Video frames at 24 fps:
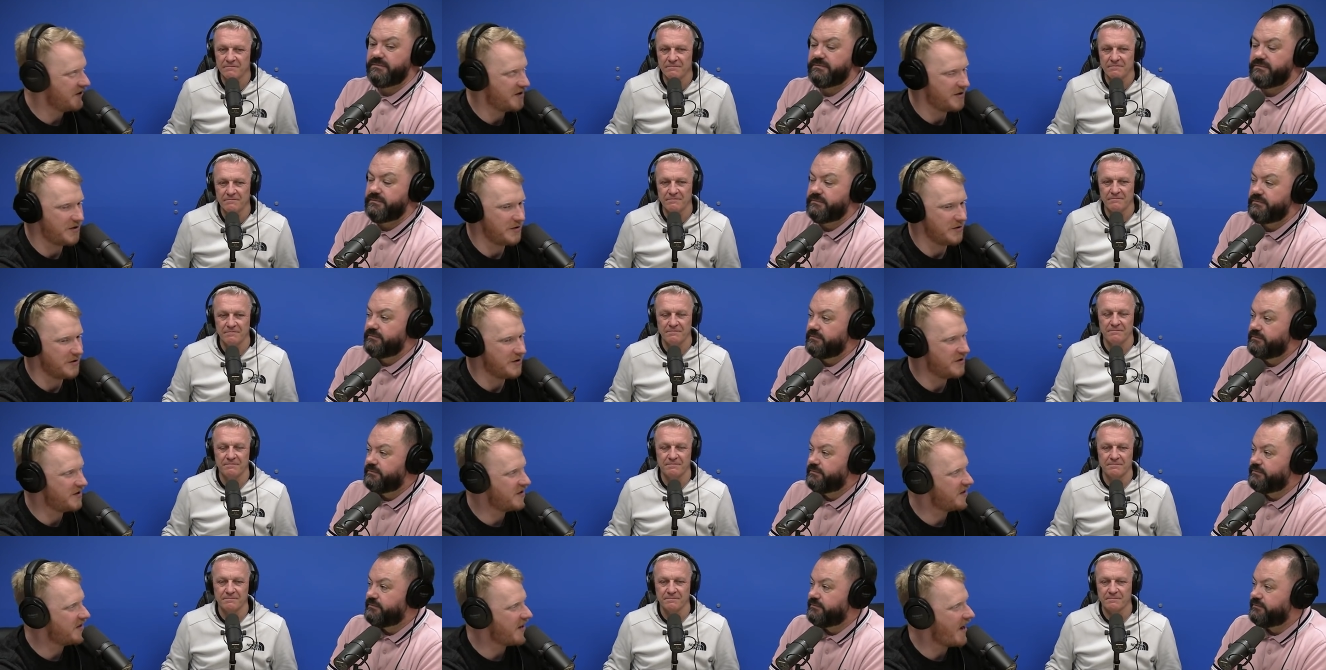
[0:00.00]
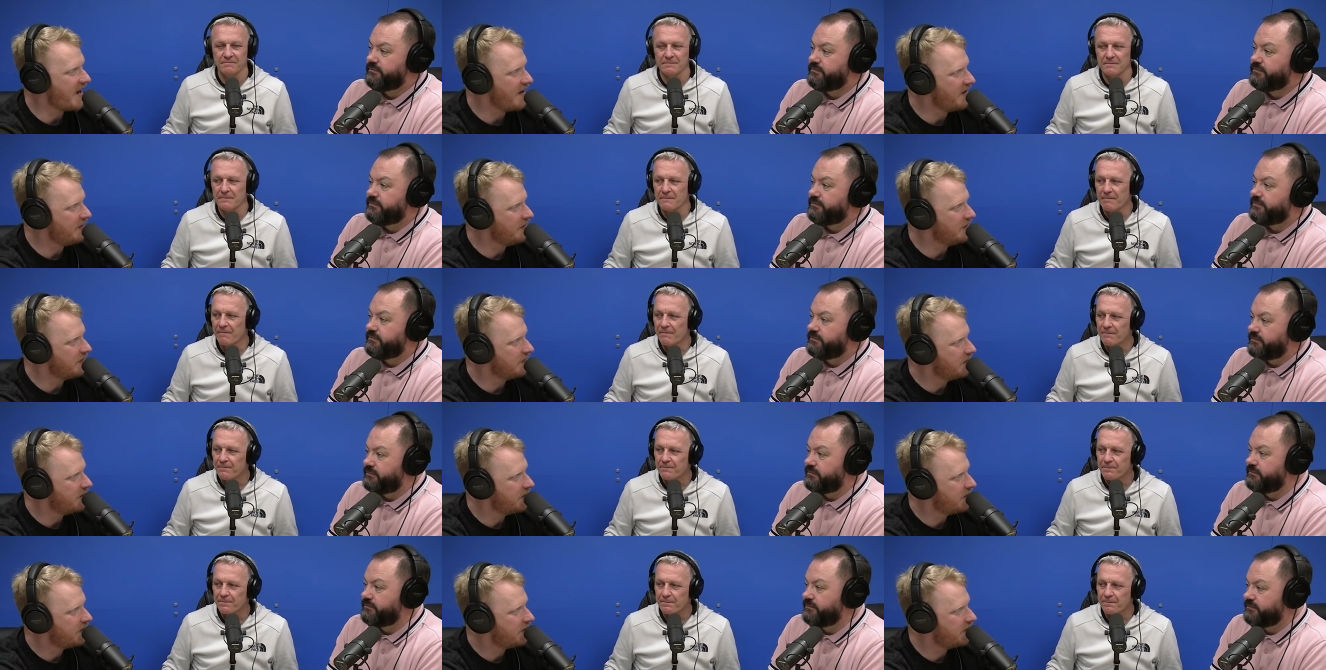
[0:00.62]
Speaker 1: so. yeah. it's just
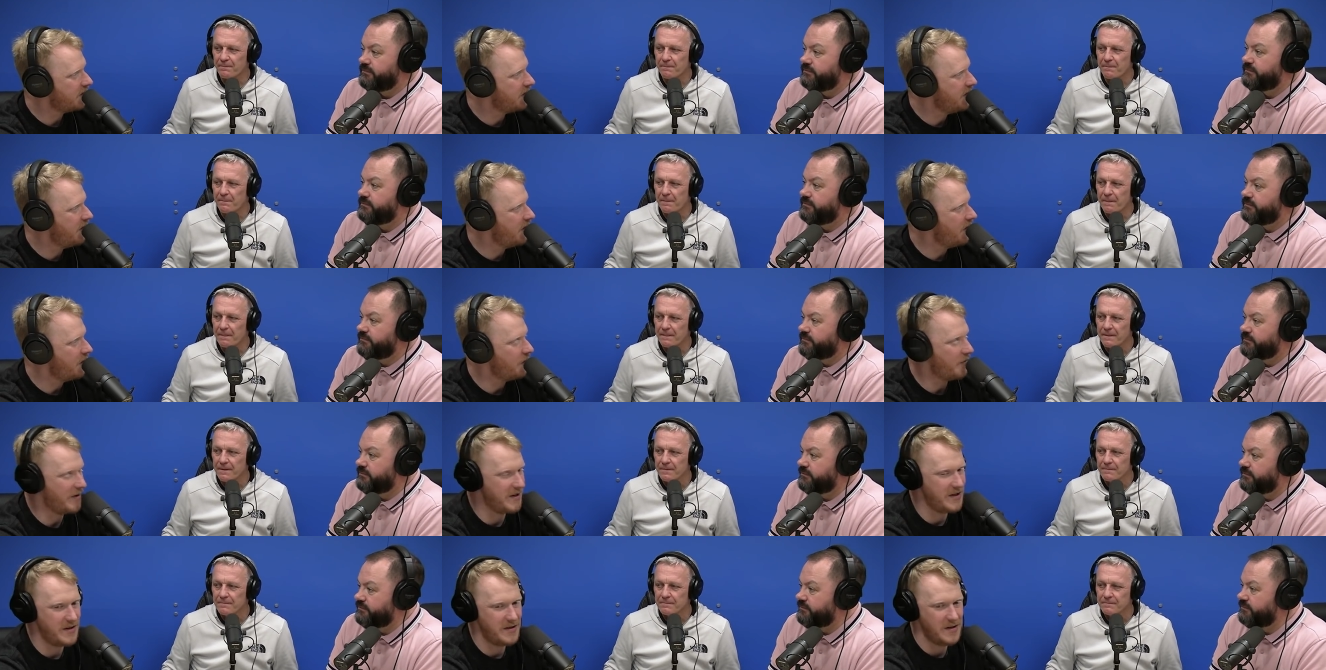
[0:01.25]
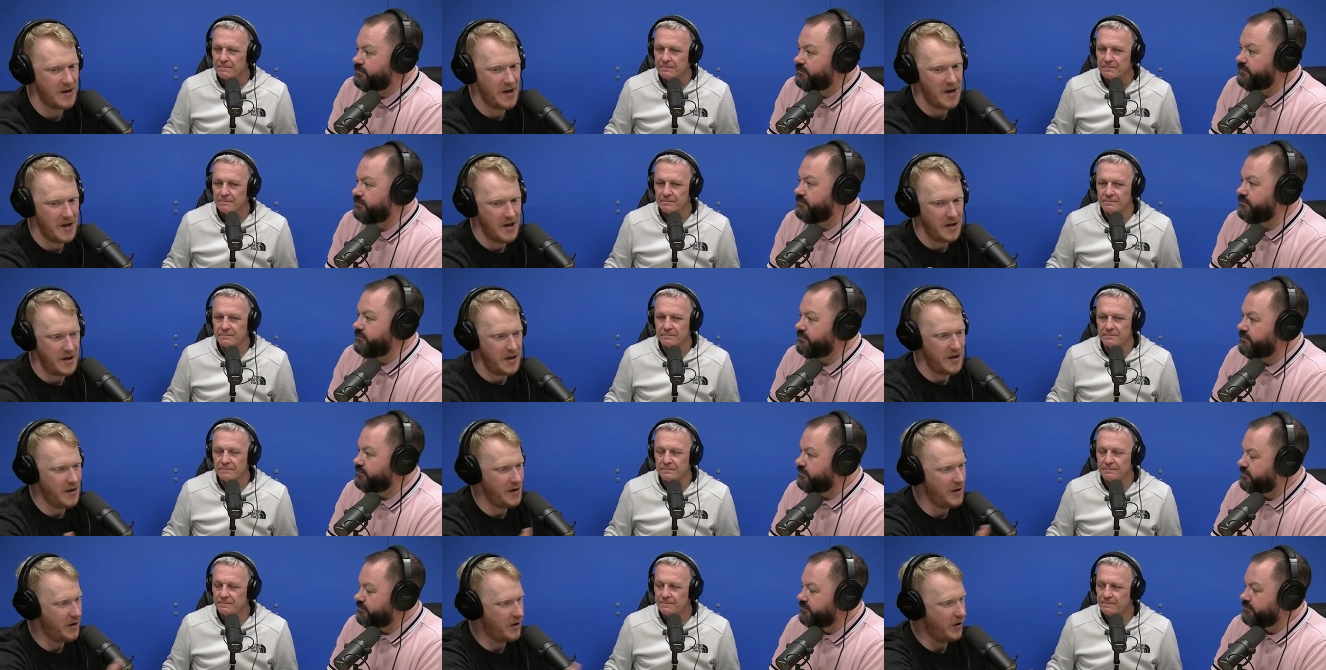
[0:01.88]
stale. Mm. You know, when
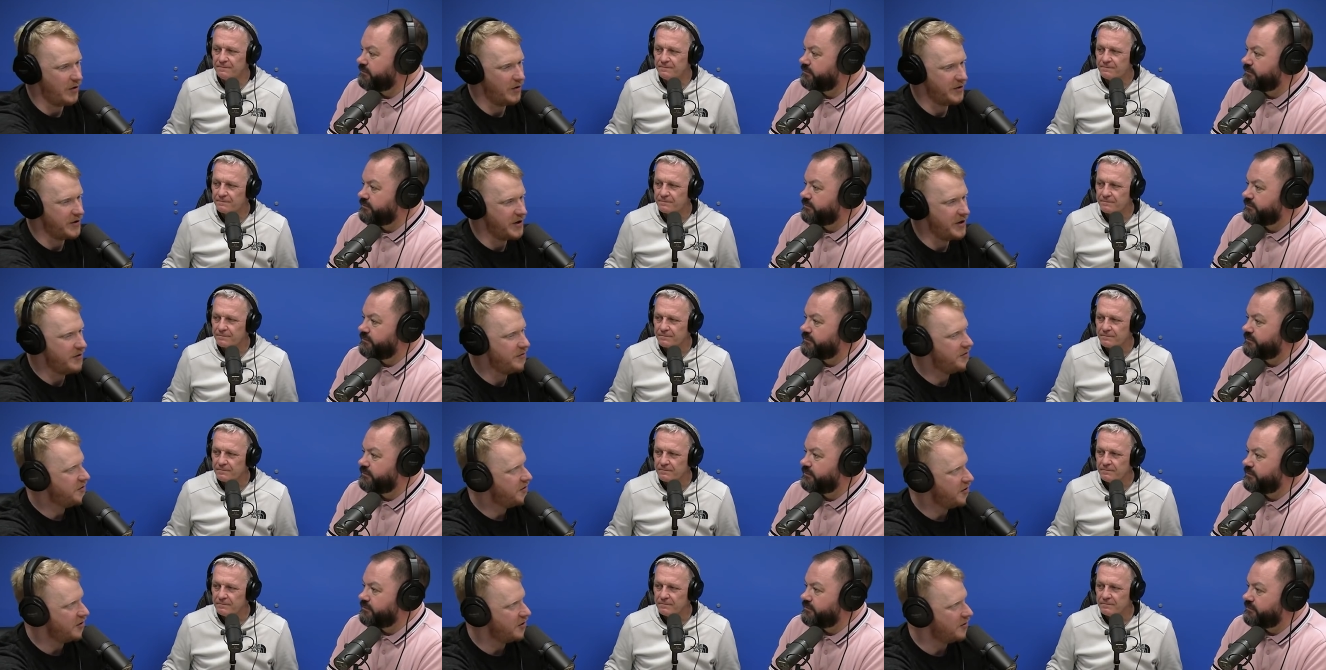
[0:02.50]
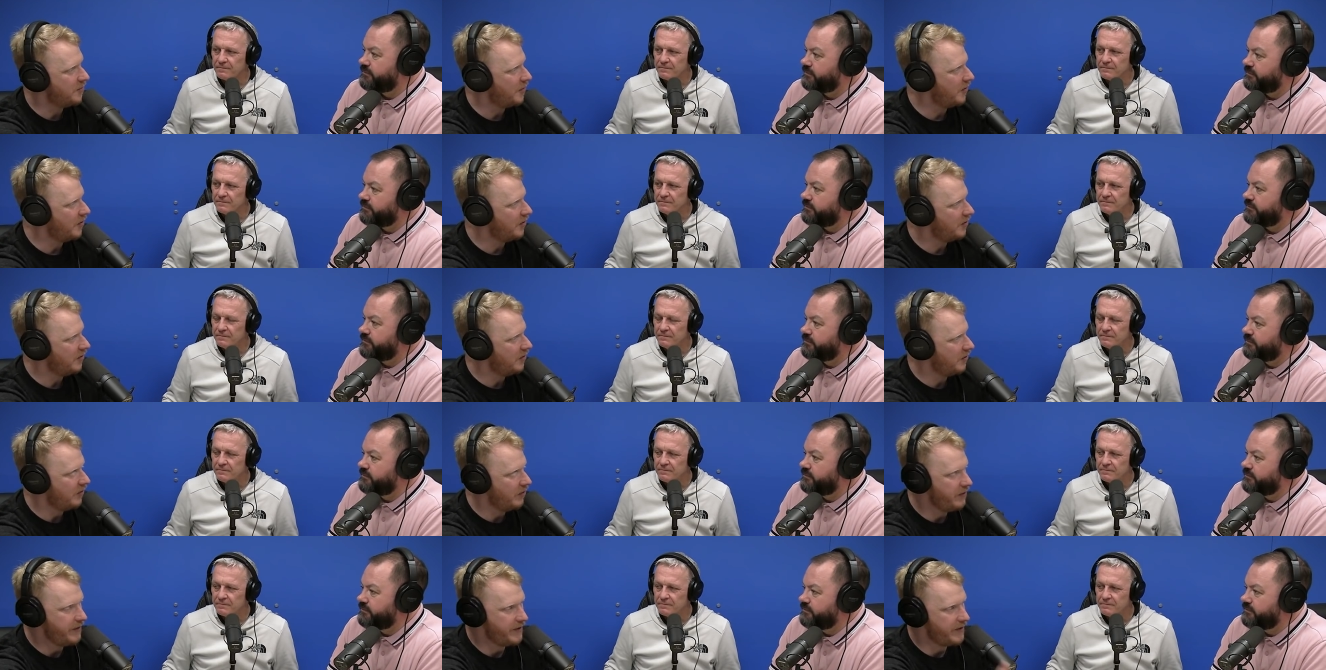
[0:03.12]
you can go on YouTube
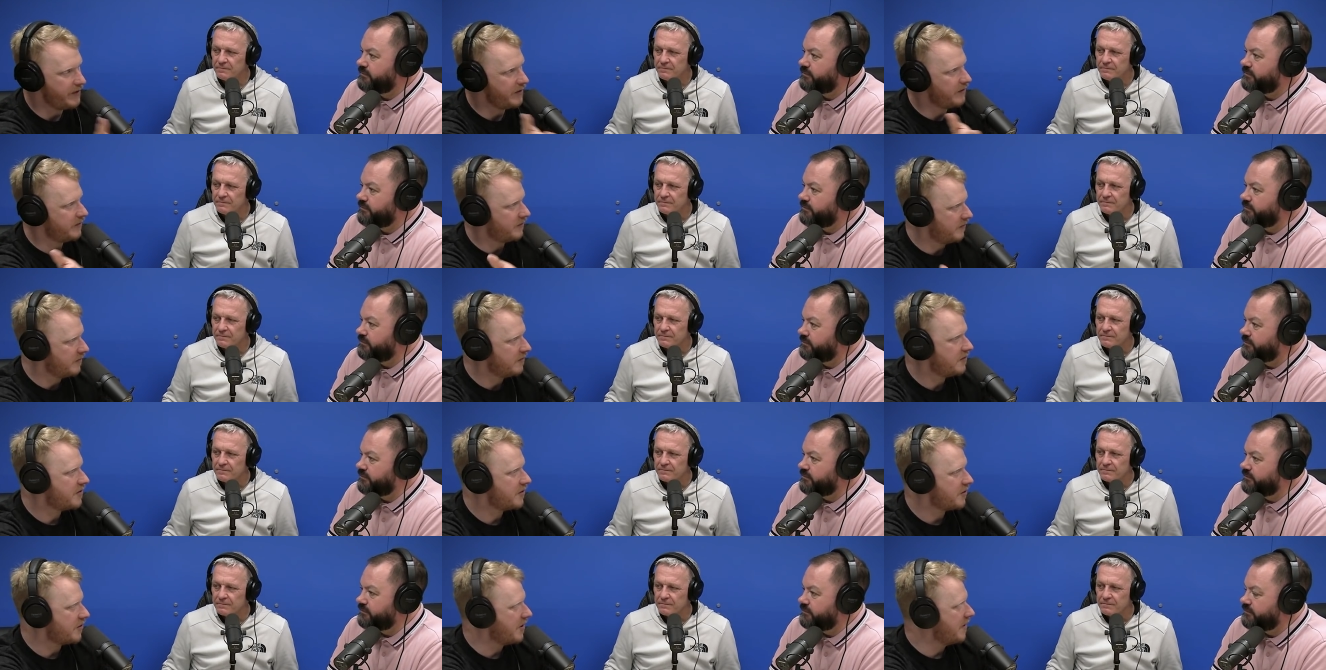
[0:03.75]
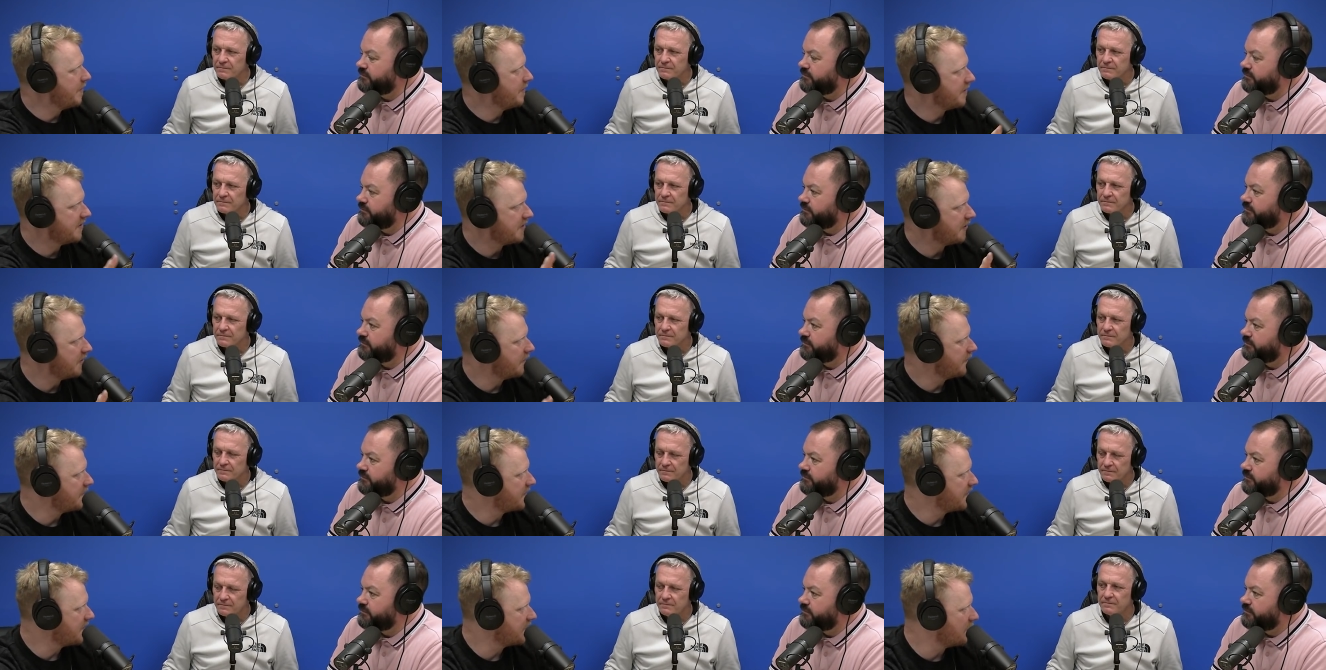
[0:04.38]
or other streaming
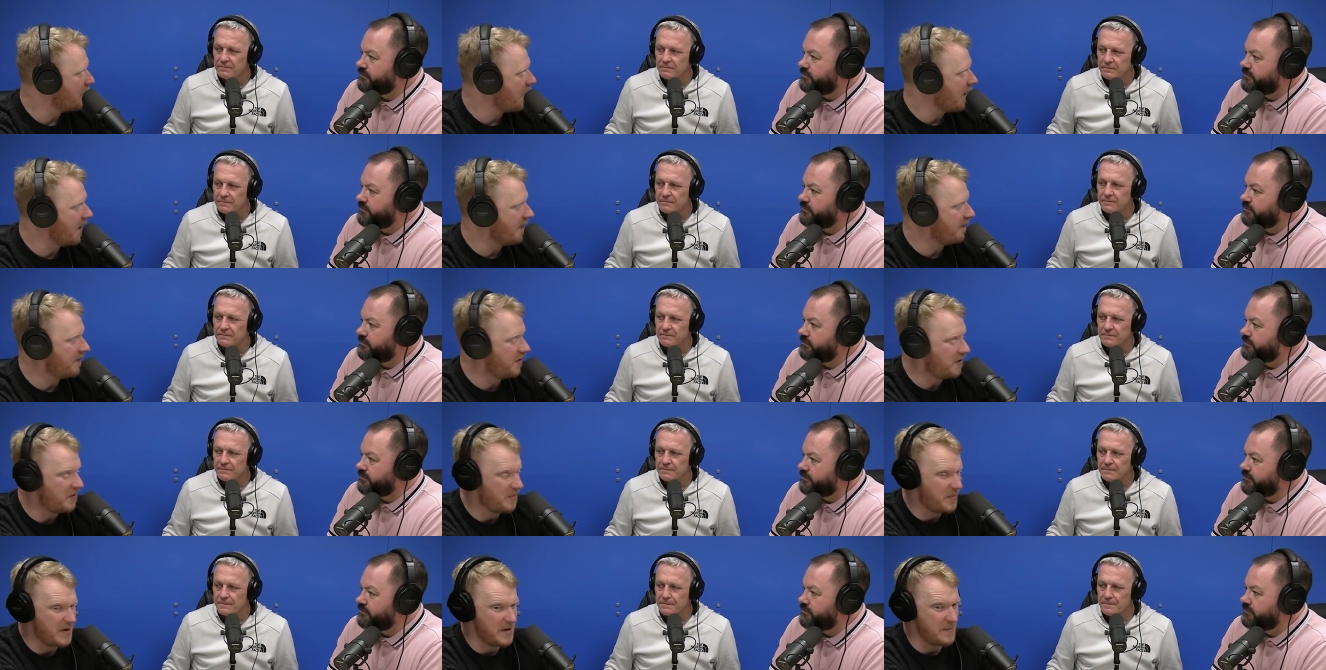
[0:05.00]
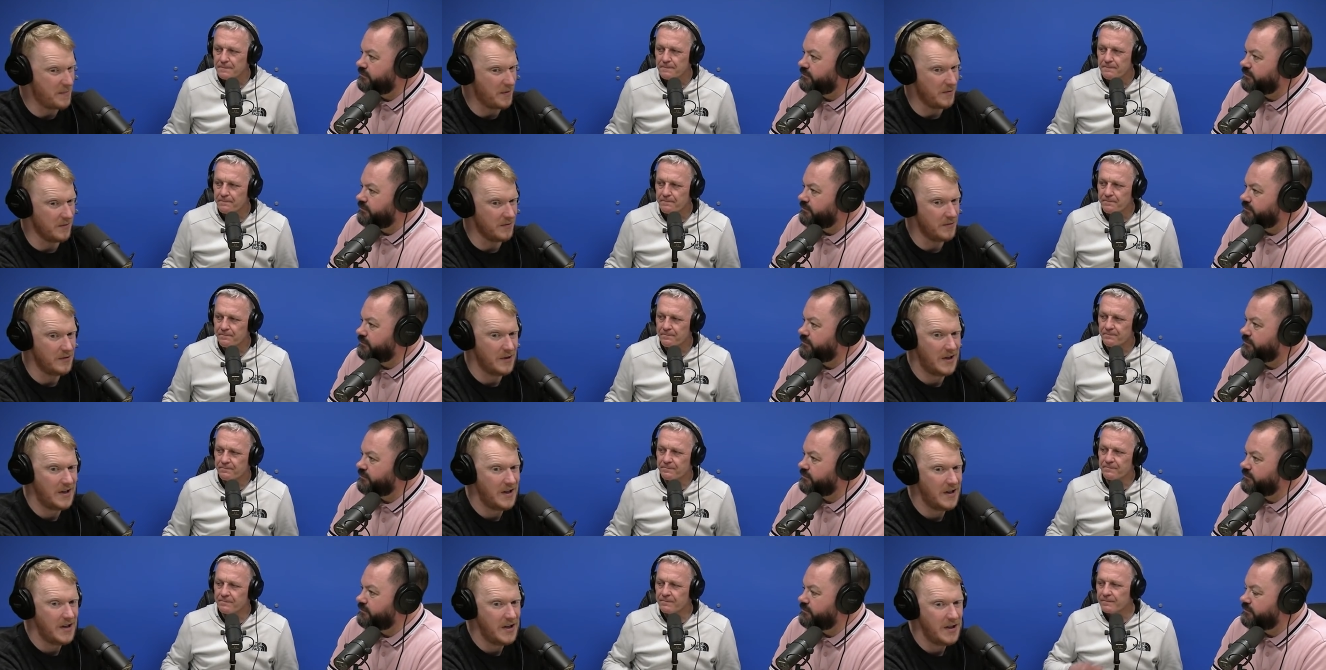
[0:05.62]
services or whatever, and people,
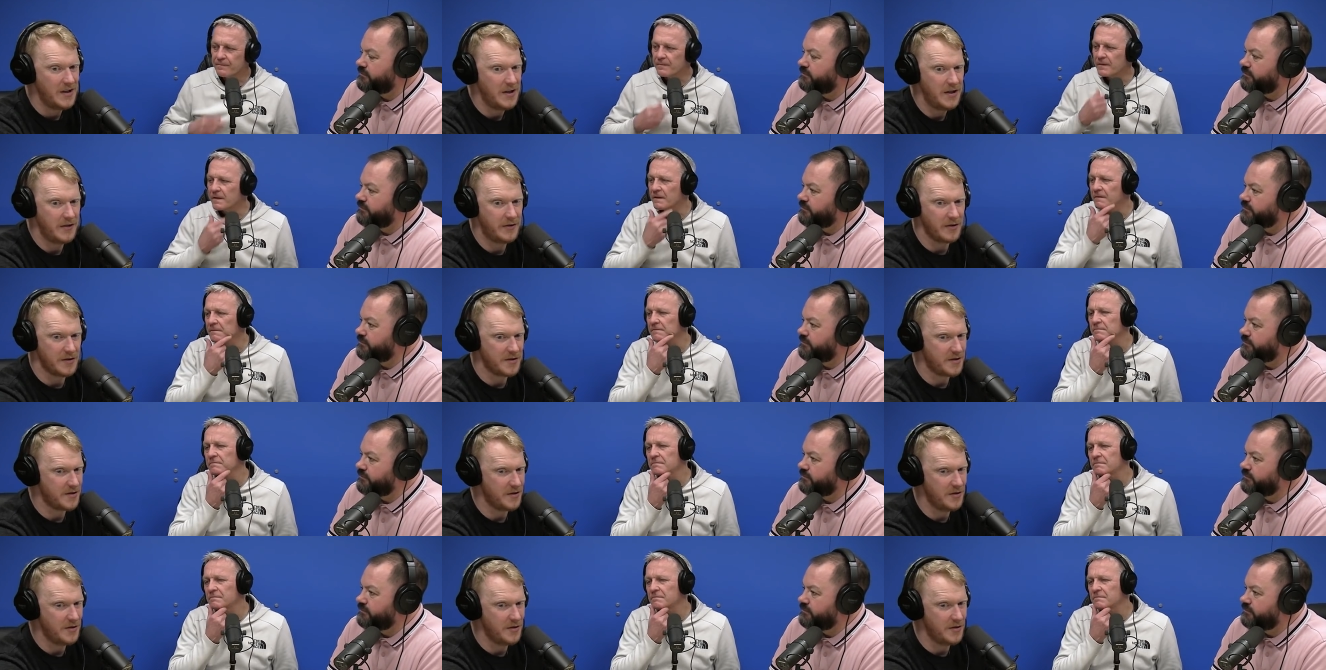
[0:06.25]
you've got